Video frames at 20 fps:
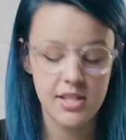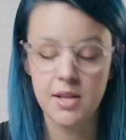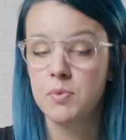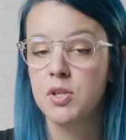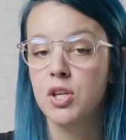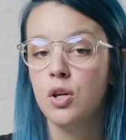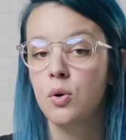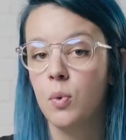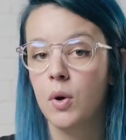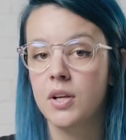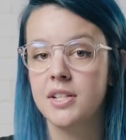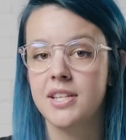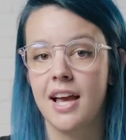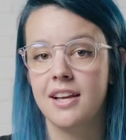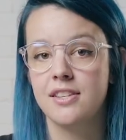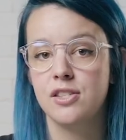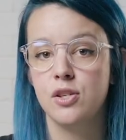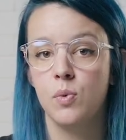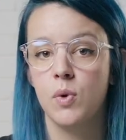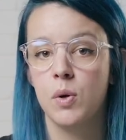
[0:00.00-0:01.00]
it's up to you what
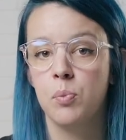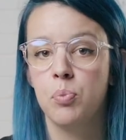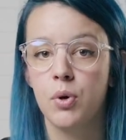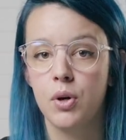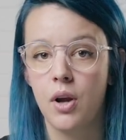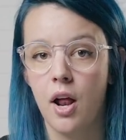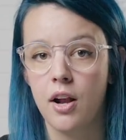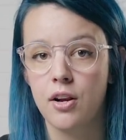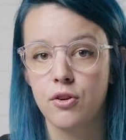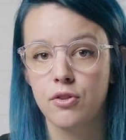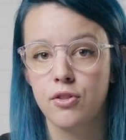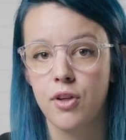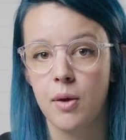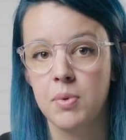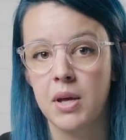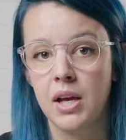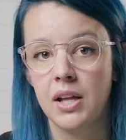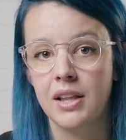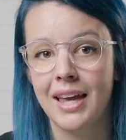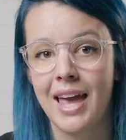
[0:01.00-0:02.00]
text you wanna put on your
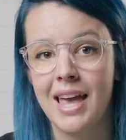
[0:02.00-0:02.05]
thumbnail.